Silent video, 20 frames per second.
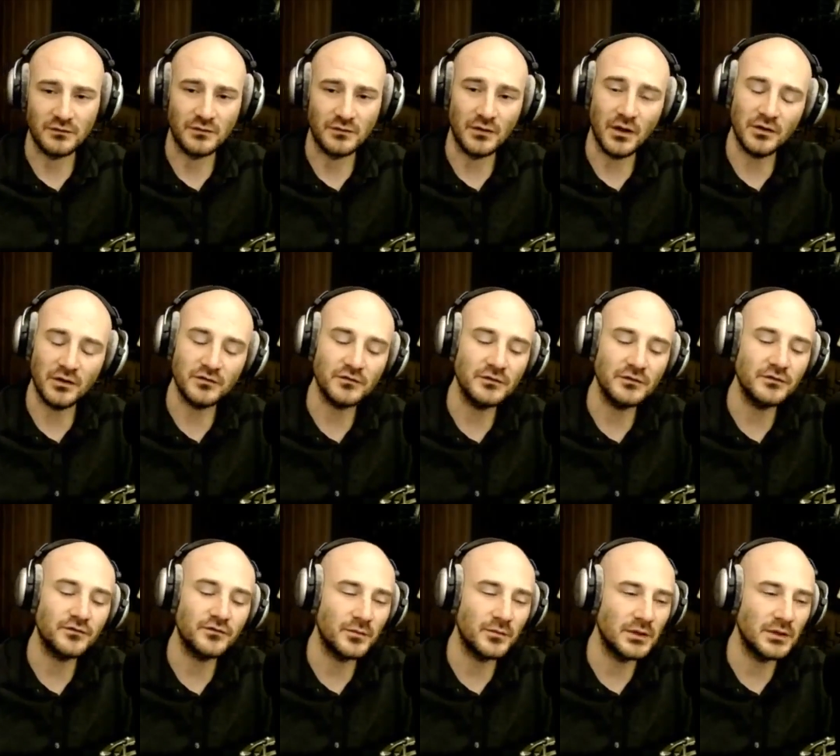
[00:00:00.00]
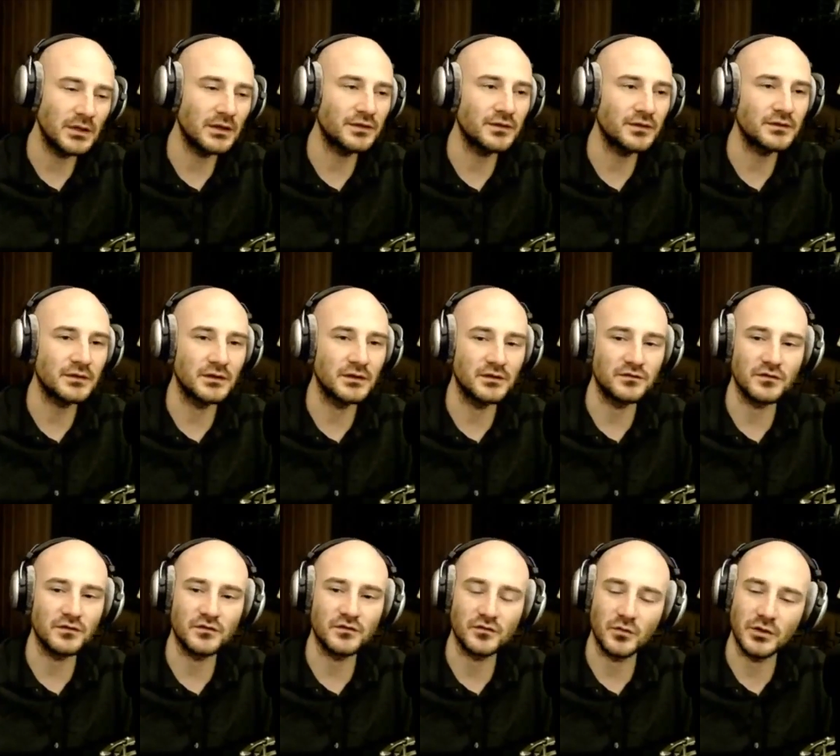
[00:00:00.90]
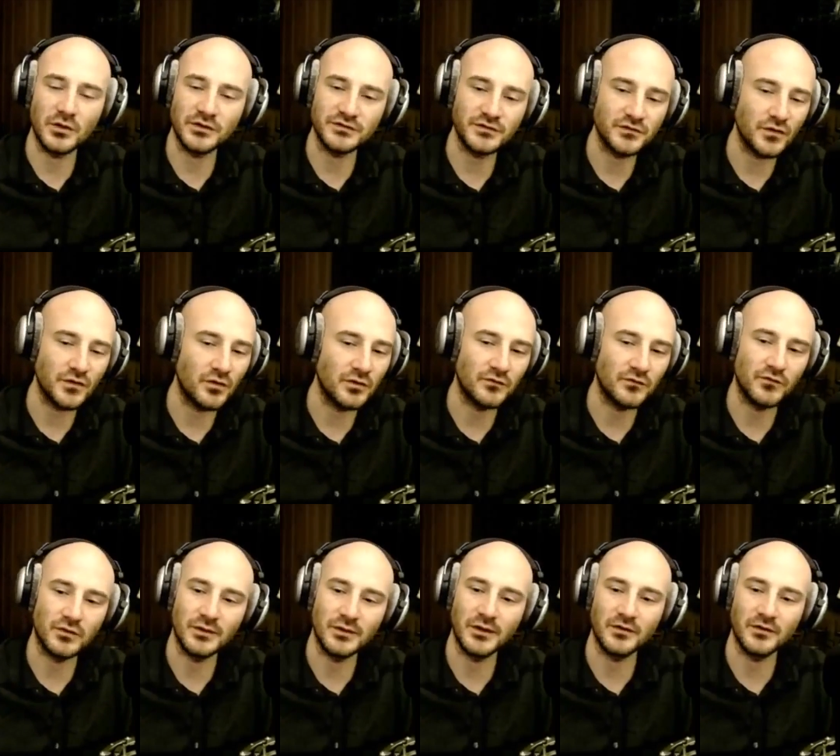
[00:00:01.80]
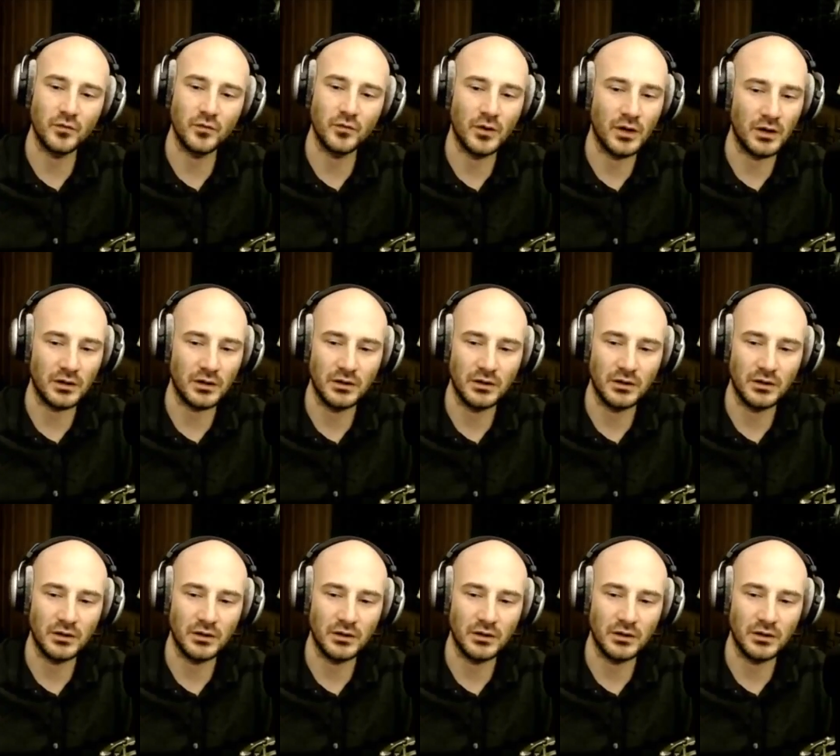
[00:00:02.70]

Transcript: And honestly, for me, I think the easiest one is just going for a nice walk.